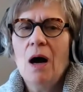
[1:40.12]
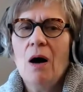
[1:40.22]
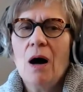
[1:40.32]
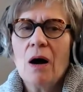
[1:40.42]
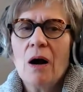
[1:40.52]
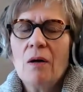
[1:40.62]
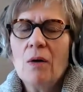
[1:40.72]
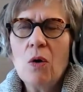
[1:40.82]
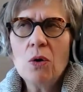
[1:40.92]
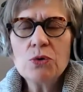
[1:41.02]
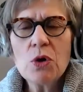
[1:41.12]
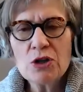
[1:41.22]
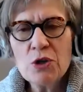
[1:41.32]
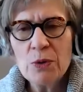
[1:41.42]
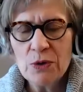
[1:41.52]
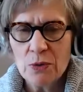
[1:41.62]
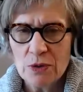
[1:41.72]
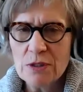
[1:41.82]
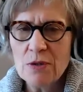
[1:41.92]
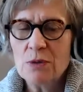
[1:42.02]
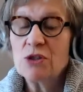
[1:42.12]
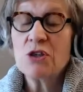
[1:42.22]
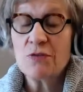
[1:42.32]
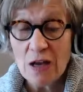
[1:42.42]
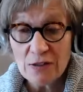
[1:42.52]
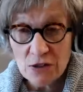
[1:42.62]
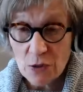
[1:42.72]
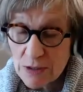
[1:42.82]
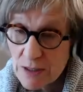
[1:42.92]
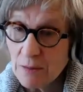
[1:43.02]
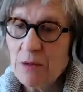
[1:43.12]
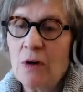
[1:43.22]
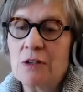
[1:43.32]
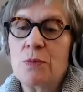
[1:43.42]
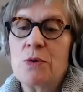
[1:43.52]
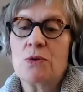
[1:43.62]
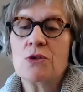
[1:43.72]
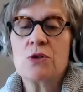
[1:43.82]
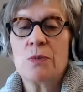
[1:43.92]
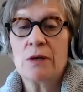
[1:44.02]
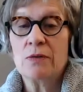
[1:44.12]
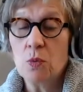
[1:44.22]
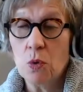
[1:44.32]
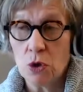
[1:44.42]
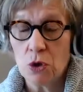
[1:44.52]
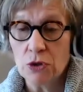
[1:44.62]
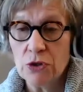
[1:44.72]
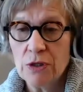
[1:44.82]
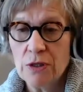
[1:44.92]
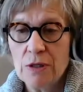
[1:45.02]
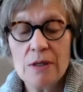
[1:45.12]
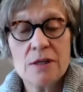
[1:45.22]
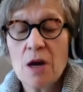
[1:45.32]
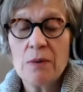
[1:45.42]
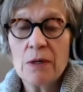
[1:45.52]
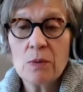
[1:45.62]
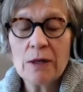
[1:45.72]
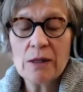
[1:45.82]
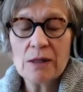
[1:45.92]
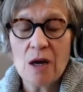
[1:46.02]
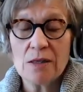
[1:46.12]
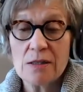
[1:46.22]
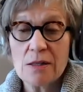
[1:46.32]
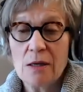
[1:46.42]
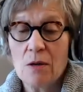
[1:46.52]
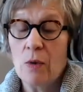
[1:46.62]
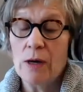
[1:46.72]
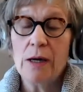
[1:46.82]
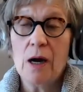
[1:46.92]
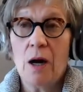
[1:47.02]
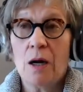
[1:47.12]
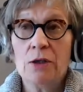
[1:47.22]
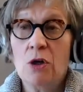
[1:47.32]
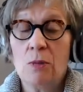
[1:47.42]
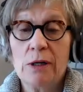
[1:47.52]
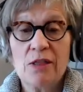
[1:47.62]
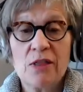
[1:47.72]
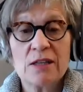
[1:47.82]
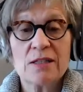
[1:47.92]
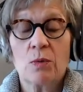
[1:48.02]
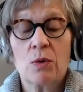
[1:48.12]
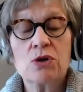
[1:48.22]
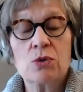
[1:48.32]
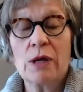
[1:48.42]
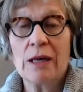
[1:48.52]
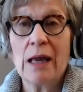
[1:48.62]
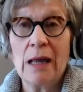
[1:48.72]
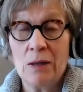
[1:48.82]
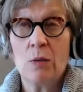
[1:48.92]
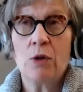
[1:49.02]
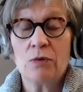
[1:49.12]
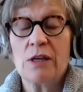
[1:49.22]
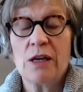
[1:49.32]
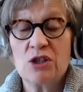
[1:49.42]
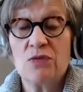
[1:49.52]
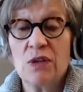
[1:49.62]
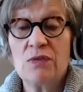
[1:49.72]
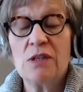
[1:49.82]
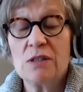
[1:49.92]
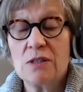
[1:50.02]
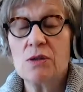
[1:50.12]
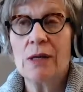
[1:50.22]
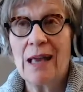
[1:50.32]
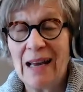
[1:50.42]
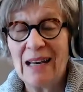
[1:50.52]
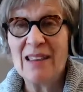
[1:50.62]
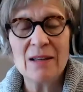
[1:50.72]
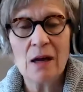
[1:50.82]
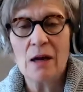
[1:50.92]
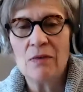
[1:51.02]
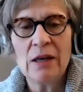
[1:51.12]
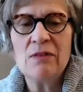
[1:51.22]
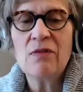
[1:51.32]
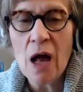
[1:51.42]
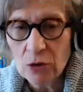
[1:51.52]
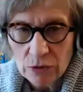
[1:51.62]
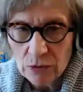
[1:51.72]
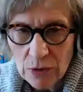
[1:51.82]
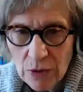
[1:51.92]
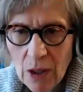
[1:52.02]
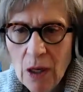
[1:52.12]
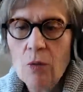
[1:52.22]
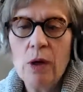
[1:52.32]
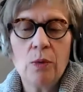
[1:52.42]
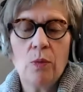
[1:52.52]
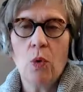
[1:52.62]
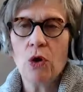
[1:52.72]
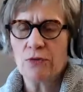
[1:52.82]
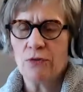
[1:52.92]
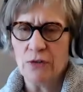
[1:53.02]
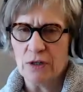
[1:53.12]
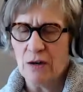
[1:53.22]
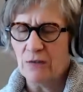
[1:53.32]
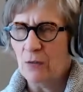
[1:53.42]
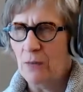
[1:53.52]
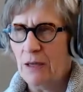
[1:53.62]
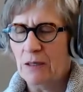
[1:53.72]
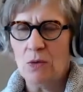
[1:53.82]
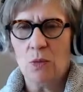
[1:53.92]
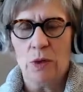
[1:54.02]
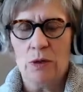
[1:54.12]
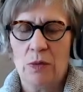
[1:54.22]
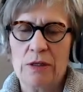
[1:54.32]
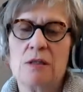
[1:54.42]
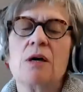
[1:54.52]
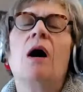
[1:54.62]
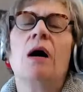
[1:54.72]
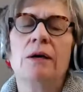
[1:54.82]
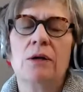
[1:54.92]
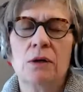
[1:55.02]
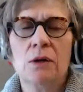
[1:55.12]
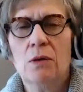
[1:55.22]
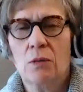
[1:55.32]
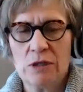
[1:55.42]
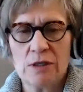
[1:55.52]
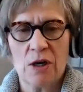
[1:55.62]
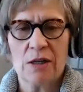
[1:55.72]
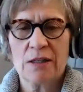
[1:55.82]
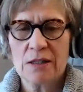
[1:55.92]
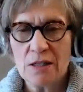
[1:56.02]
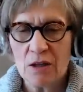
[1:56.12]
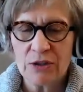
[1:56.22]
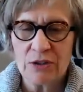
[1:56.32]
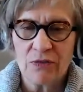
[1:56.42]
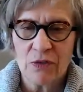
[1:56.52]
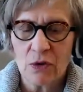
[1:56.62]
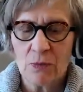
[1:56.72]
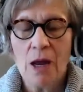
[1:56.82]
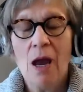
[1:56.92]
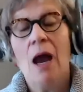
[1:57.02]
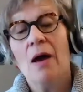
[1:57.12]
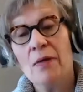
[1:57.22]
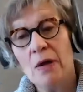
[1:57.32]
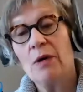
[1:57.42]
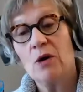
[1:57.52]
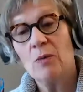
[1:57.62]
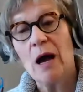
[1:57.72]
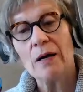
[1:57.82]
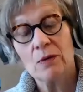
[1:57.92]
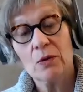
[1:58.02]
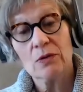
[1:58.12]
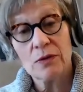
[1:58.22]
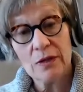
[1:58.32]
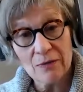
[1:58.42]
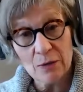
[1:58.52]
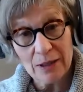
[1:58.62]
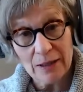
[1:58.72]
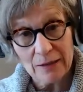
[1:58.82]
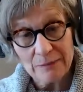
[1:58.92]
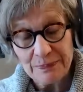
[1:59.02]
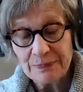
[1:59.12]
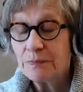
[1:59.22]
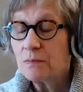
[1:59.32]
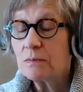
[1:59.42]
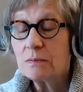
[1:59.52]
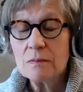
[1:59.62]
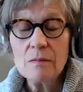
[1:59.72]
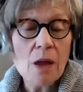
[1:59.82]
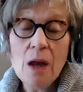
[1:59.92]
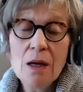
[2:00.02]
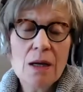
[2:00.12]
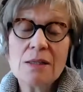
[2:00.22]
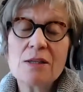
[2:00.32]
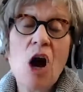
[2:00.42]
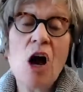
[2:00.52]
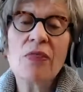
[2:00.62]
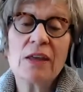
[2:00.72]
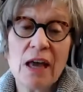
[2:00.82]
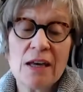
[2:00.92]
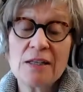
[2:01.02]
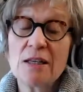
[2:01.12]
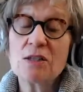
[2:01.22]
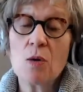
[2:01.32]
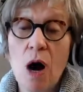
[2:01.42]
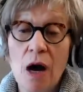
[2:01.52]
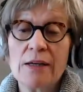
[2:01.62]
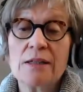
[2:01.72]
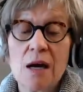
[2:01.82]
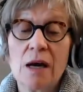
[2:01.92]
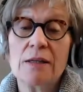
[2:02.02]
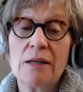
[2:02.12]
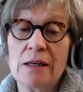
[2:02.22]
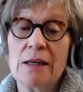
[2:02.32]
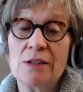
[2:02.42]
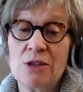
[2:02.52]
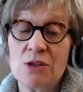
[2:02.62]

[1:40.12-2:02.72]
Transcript: older entrepreneurs, which is the fastest growing segment of entrepreneurship in the world, is not being recognized. Nobody thinks that anyone over the age of 50 is doing anything of any value. We work for the government, we retire, we start a consulting firm, and then we go back and work for the government again. It's not the case, and so I decided I needed to do